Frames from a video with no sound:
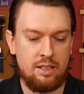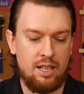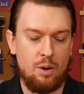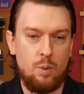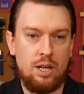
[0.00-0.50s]

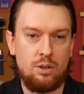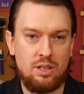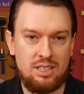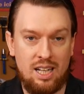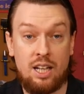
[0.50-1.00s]
That way you're
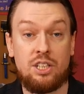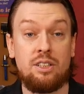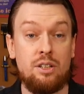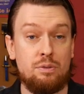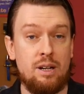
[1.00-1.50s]
not
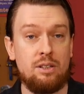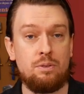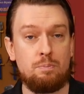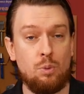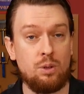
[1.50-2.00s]
touching the
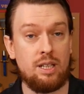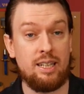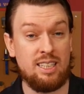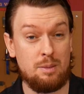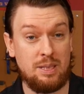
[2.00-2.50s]
thread more than it
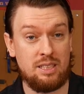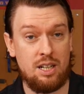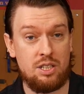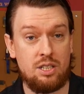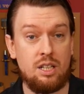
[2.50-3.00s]
needs to be
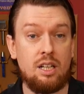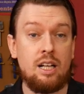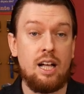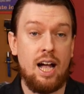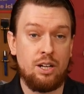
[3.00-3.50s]
touched
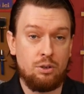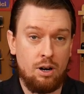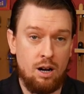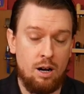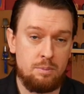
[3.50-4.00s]
and
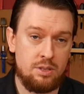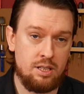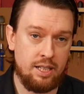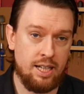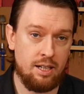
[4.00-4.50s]
your
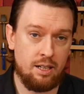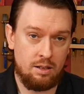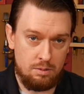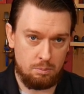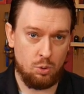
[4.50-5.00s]
arms are getting
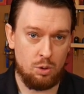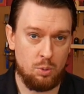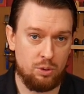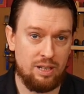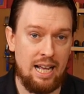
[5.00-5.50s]
more and
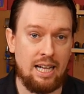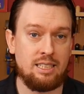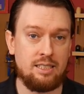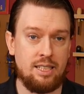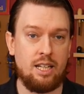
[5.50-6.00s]
more
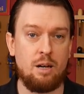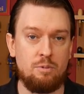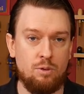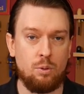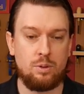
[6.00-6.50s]
relaxed as they
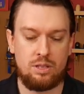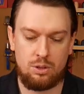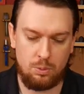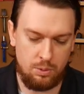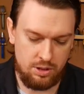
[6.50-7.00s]
come forwards
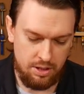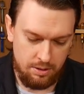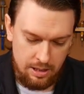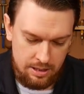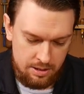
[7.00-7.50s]
towards you.